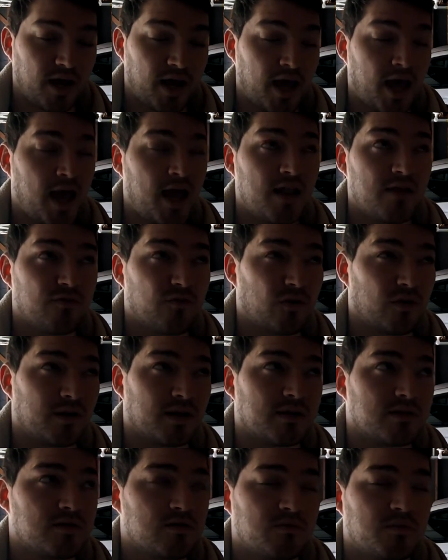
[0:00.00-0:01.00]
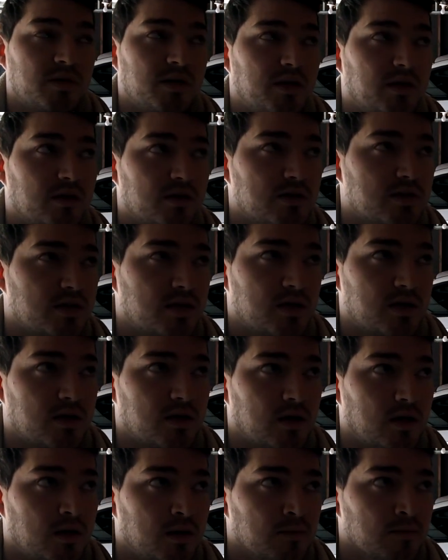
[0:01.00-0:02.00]
I had it for like so many years, I think.
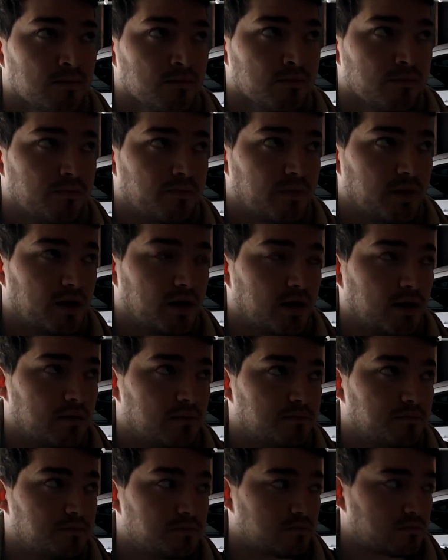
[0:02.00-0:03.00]
Um,